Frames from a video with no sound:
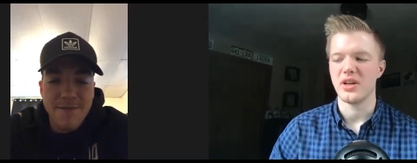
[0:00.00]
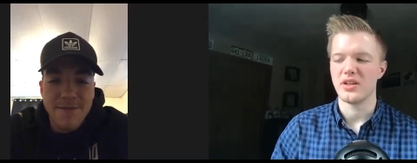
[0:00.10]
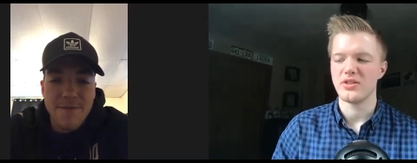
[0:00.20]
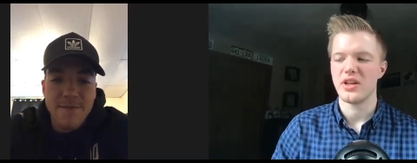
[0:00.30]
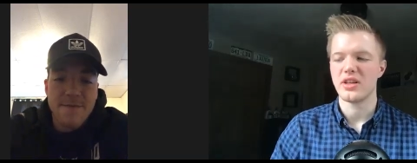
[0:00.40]

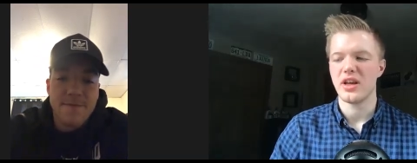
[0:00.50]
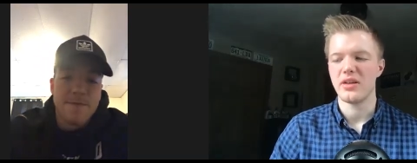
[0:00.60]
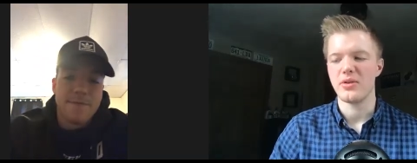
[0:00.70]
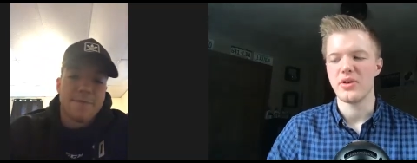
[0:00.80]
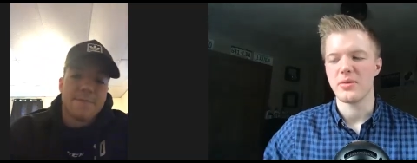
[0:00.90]
Speaker 1: on, Jake. I
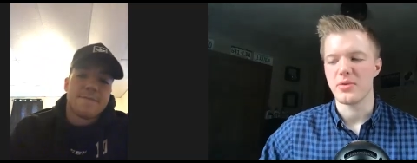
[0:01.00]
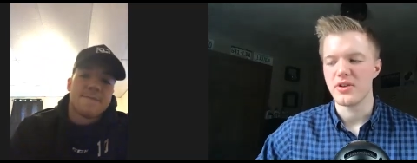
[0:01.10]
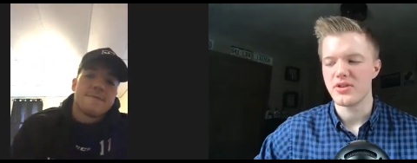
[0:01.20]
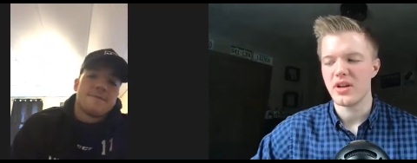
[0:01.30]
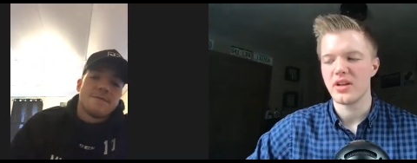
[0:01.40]
really
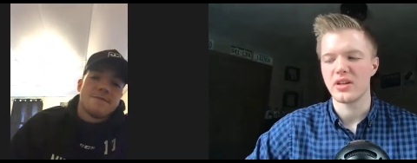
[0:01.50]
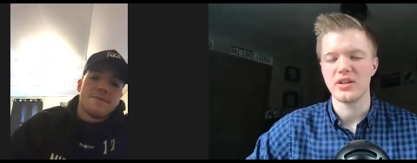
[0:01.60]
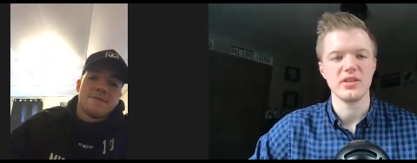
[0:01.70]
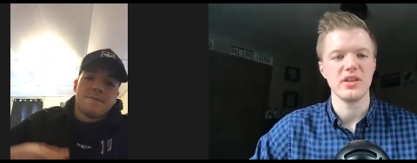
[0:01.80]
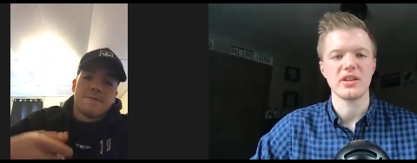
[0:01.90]
appreciate it.
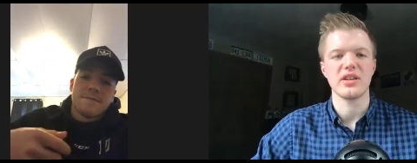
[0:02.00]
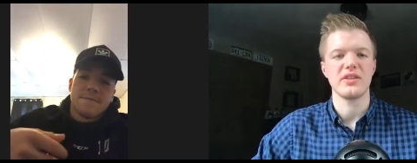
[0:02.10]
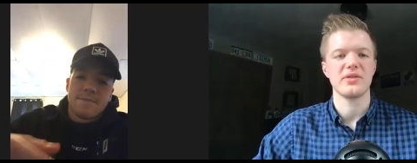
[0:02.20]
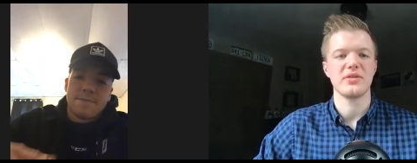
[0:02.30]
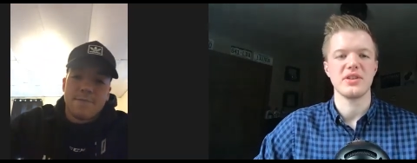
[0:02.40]
Good luck uh,
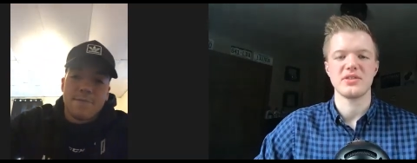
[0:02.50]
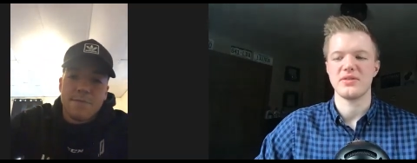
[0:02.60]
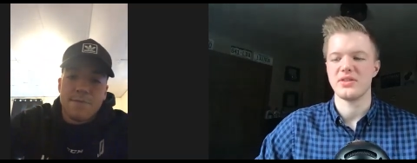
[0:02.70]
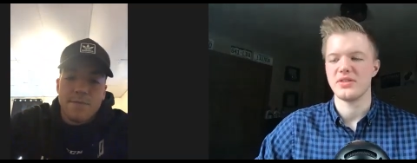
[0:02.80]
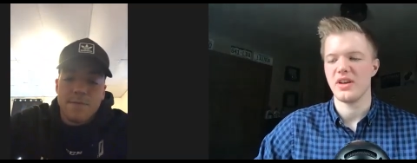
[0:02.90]
for the rest
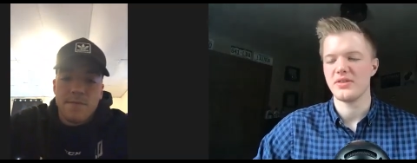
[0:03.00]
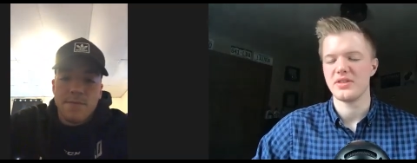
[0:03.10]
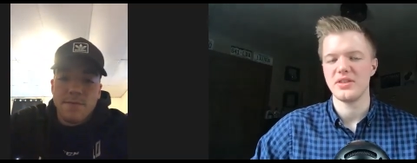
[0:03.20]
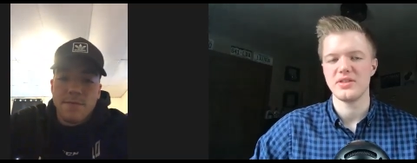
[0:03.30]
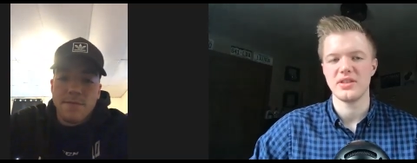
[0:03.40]
of this off
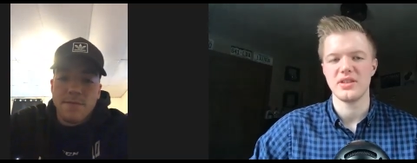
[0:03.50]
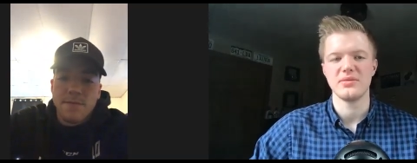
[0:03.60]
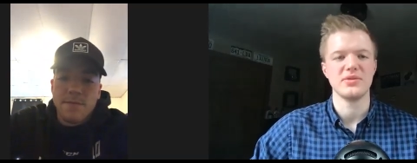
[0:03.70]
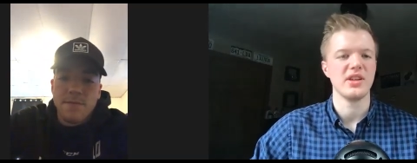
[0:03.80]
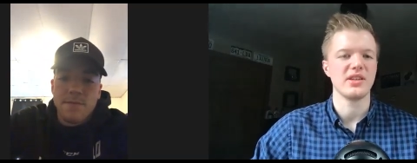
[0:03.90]
season,
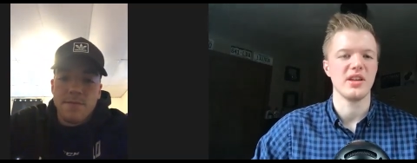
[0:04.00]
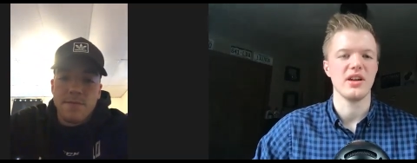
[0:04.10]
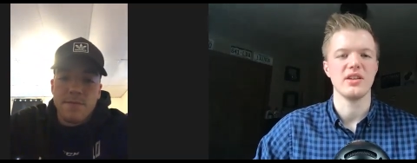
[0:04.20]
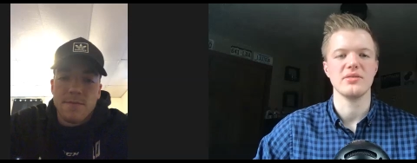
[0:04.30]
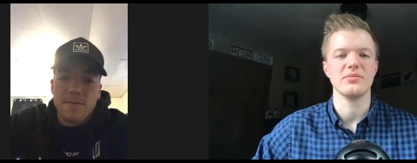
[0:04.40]
and take
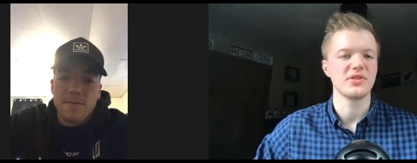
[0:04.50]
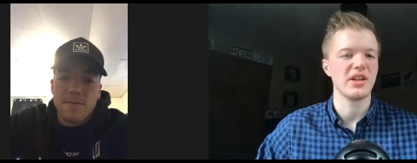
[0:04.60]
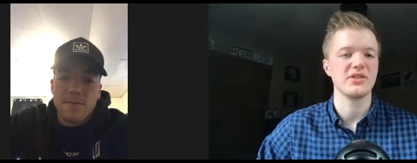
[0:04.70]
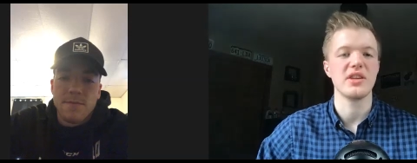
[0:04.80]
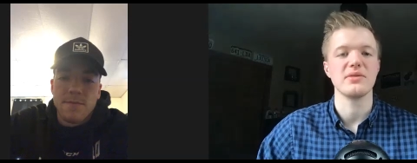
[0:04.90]
care and
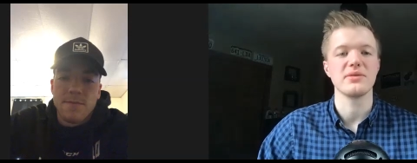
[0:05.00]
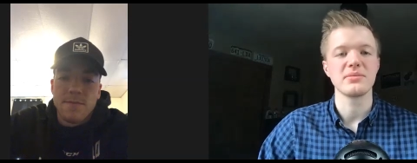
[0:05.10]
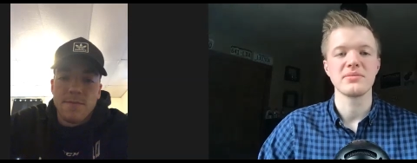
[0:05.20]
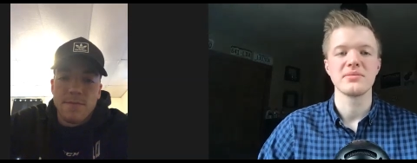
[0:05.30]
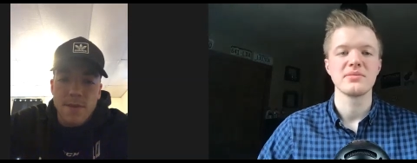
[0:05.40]
stay safe.
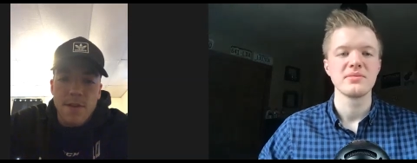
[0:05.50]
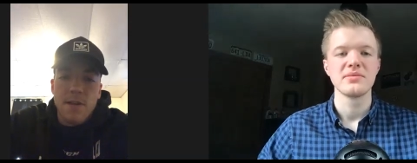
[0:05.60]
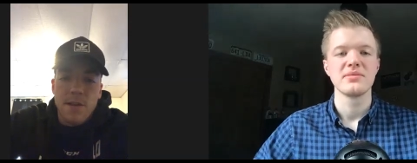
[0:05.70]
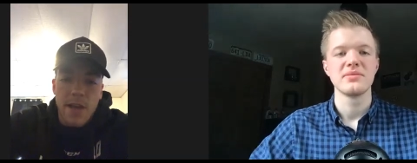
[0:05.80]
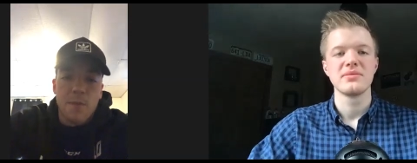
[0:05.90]

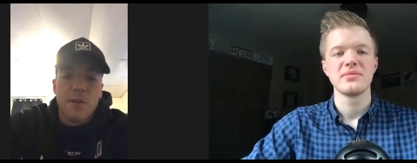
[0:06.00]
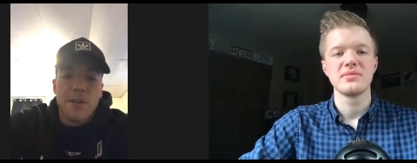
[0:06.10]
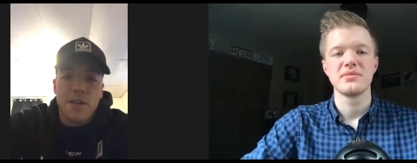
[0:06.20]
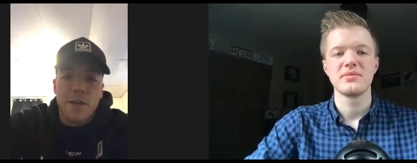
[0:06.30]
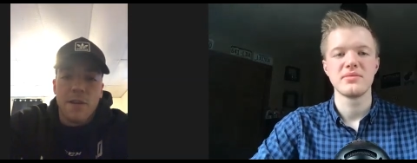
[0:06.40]
Speaker 2: Yeah,
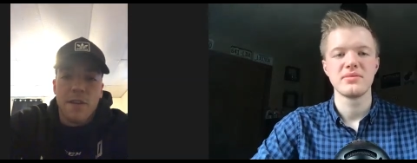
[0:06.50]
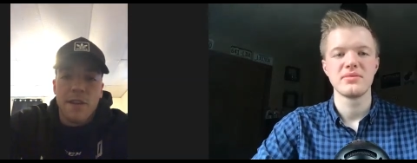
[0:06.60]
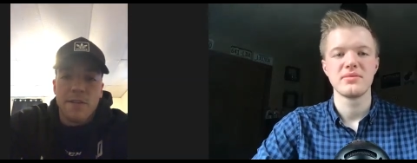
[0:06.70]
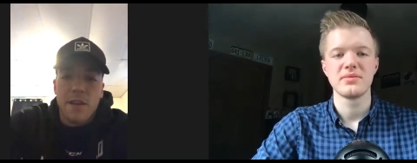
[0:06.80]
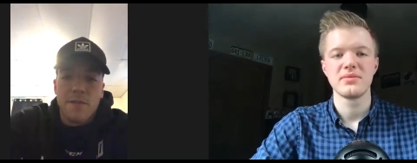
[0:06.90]
appreciate it, man.
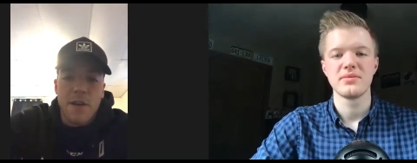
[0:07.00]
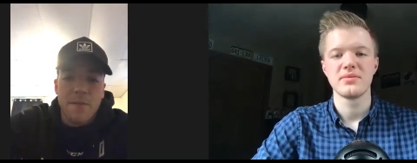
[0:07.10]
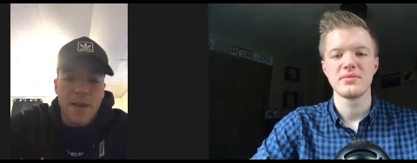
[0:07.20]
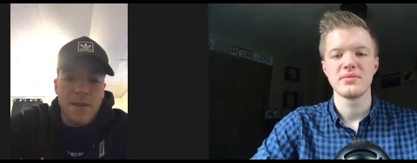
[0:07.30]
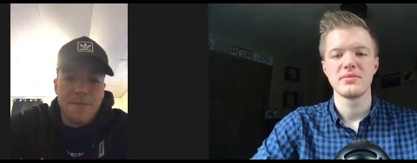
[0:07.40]
Thanks a lot for
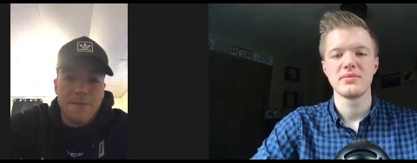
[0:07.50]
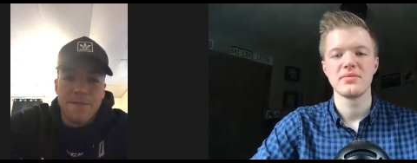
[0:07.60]
having me on.